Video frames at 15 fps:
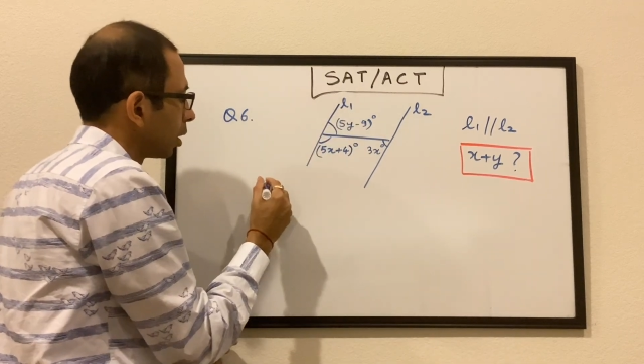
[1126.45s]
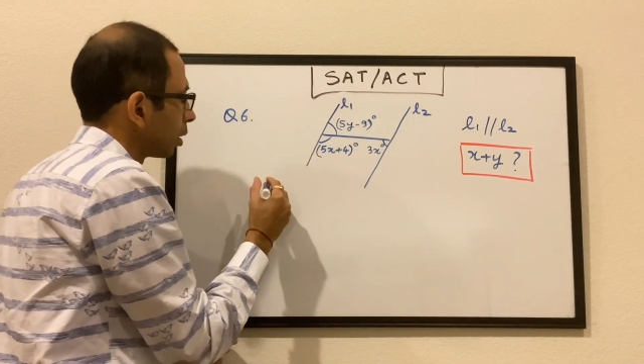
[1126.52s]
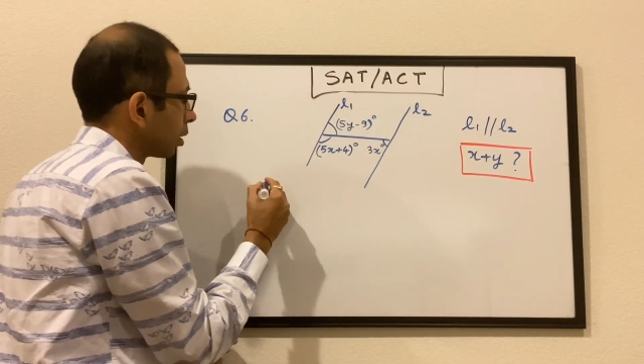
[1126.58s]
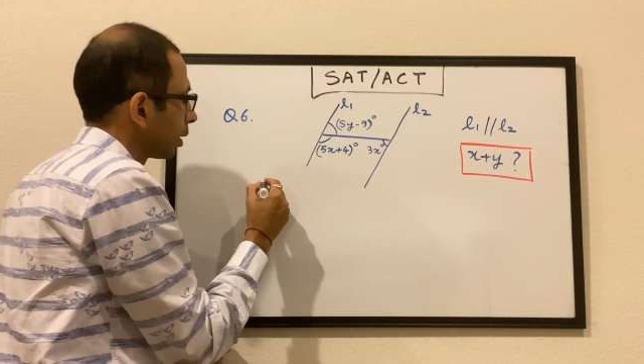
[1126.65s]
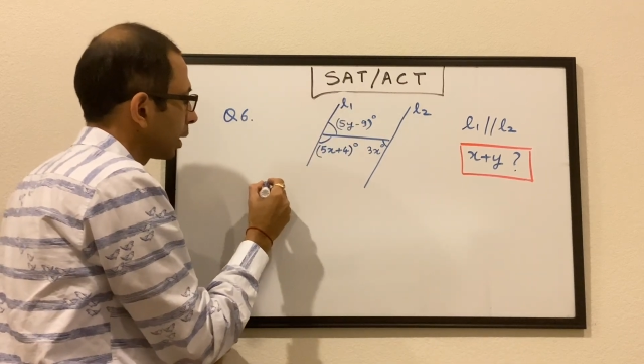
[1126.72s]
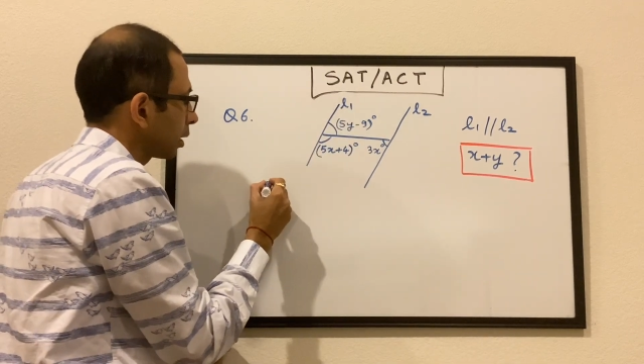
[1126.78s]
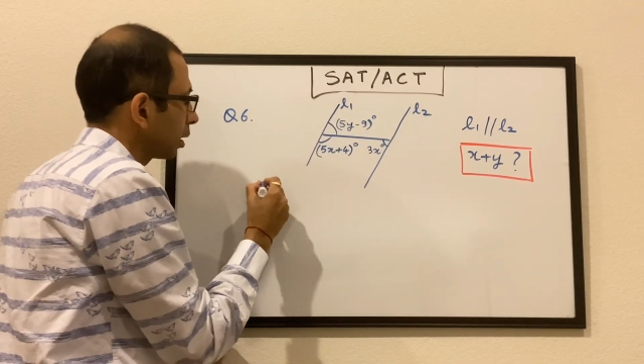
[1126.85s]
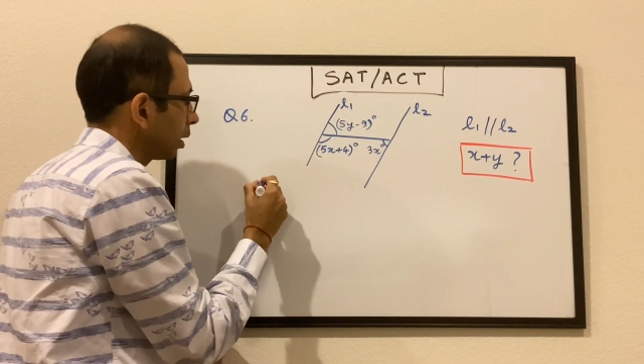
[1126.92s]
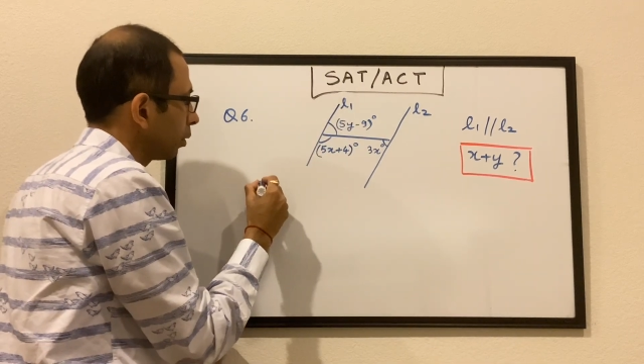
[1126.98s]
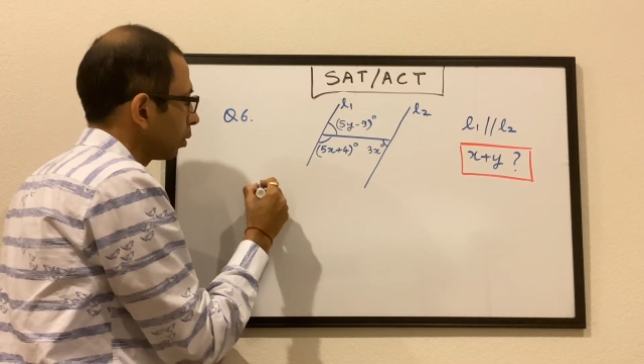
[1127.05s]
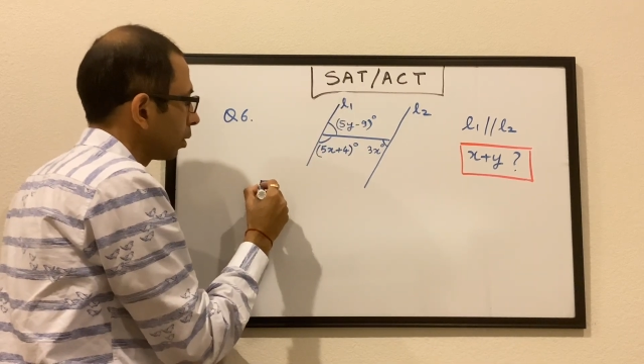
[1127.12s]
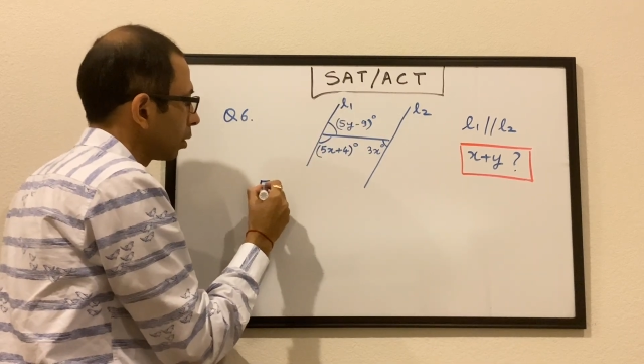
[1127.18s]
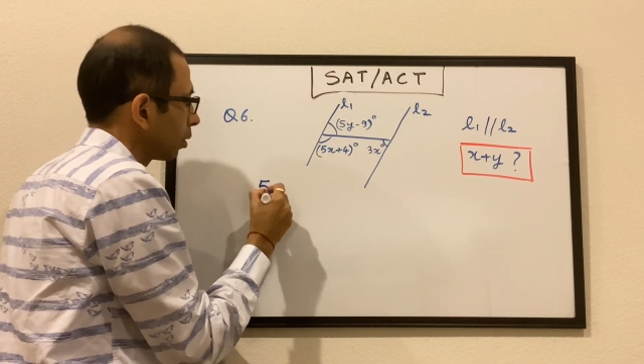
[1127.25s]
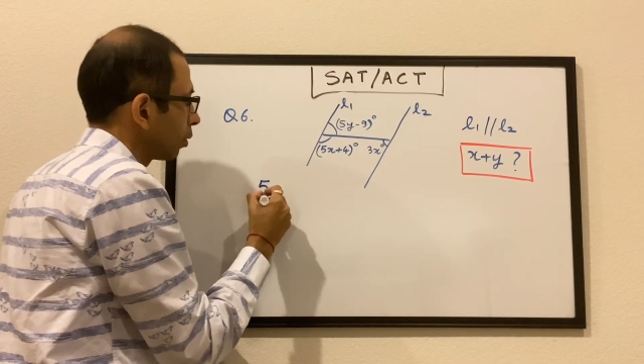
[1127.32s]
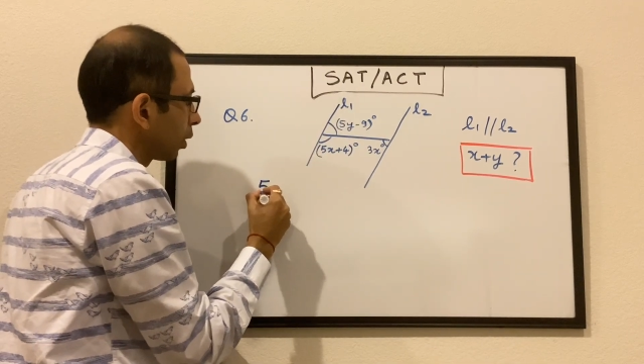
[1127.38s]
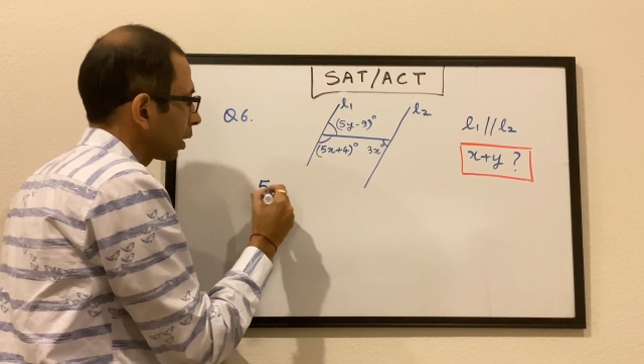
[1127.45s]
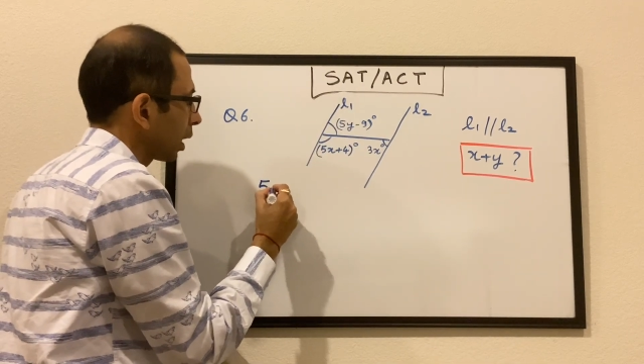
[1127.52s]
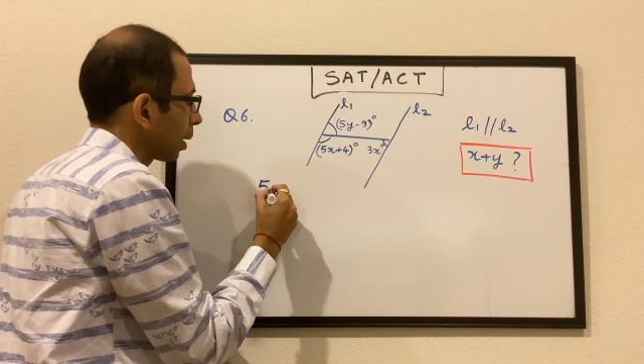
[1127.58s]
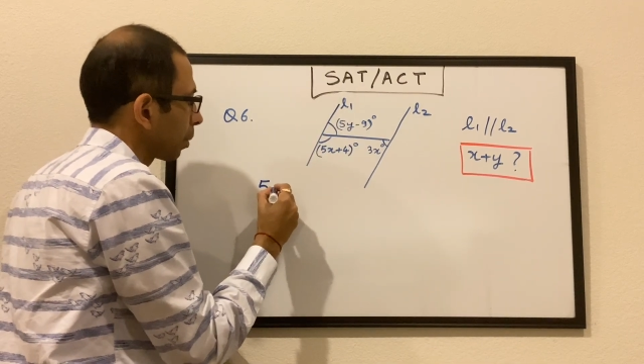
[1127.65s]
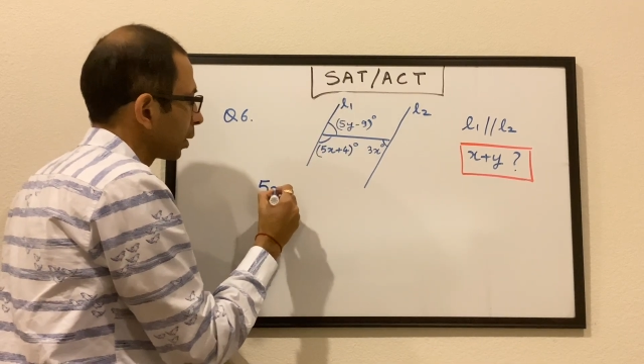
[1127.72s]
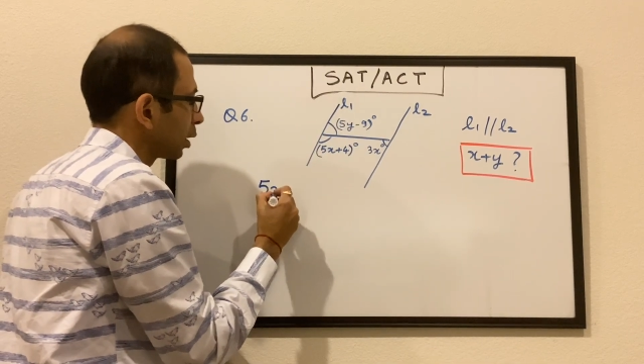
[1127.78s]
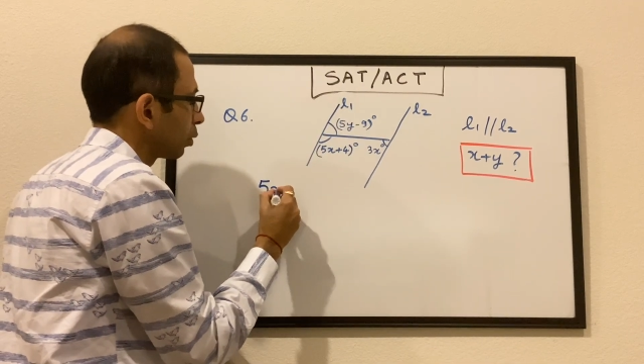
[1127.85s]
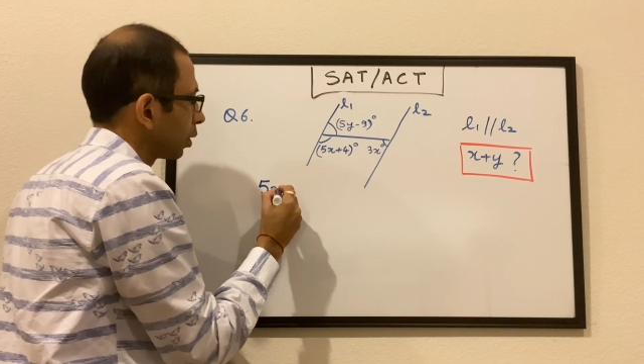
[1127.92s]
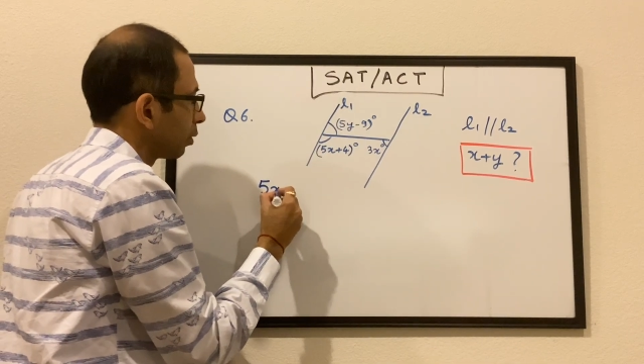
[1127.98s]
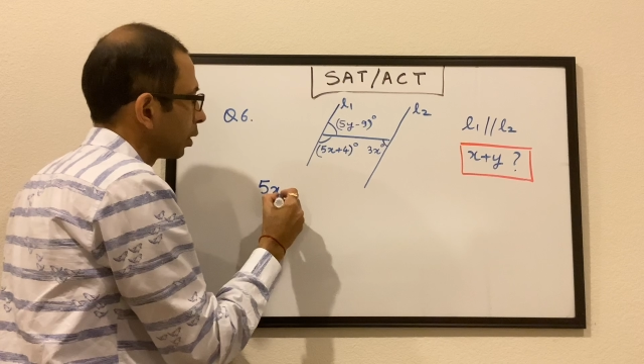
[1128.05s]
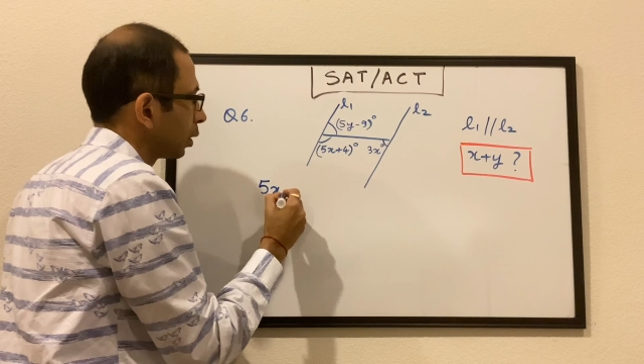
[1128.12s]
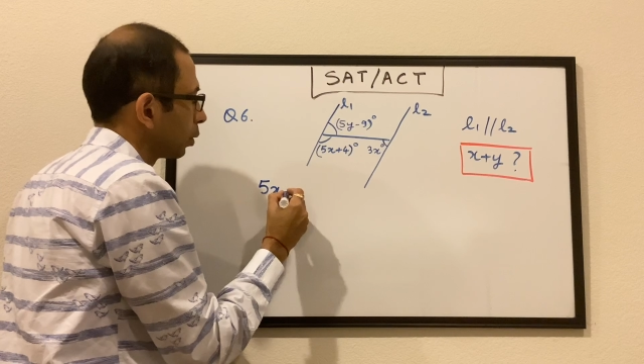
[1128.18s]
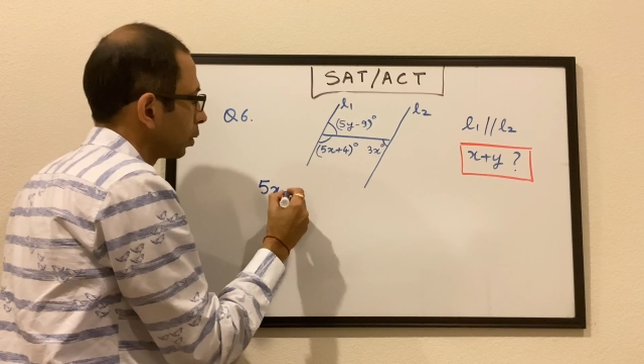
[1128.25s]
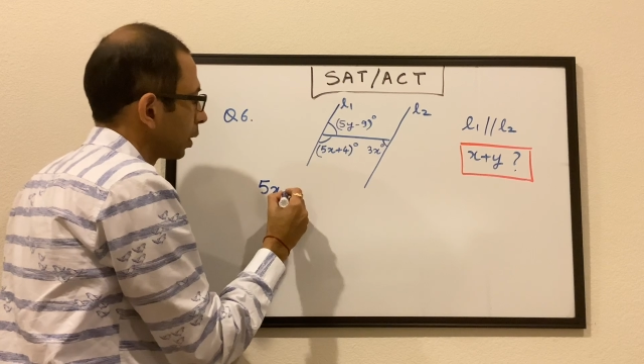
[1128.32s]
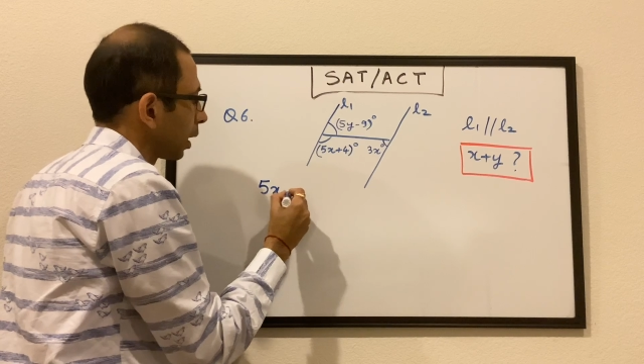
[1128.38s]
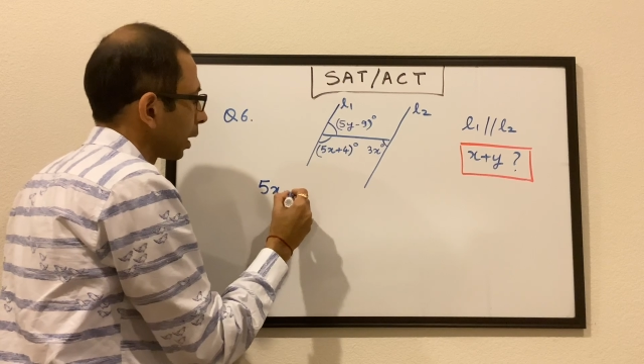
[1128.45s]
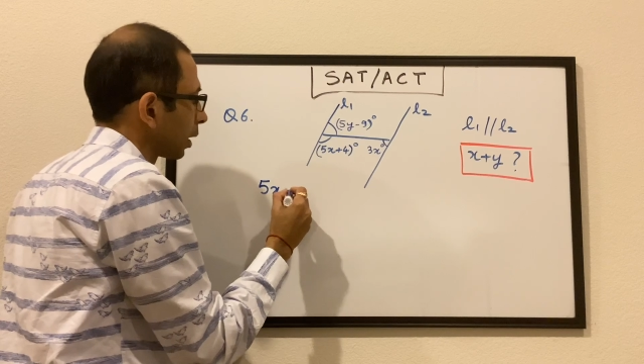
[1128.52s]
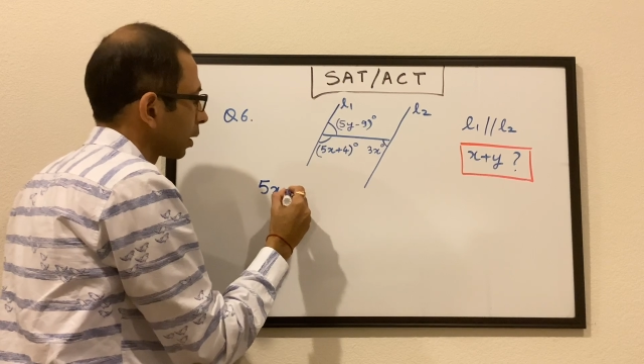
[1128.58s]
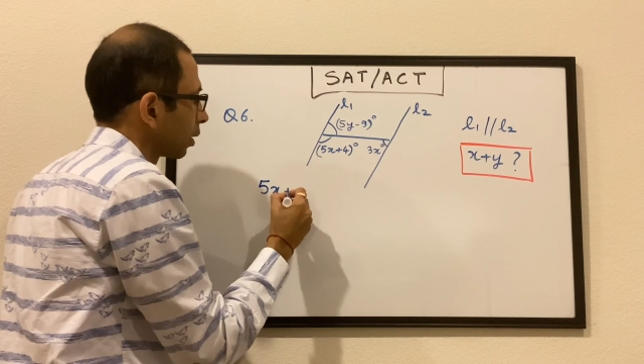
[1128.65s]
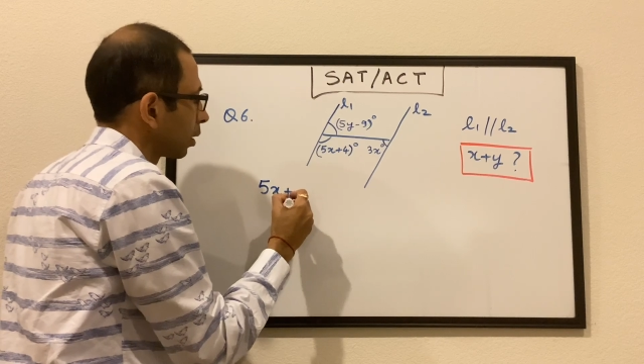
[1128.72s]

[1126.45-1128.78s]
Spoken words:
Let's see what happens when we do that.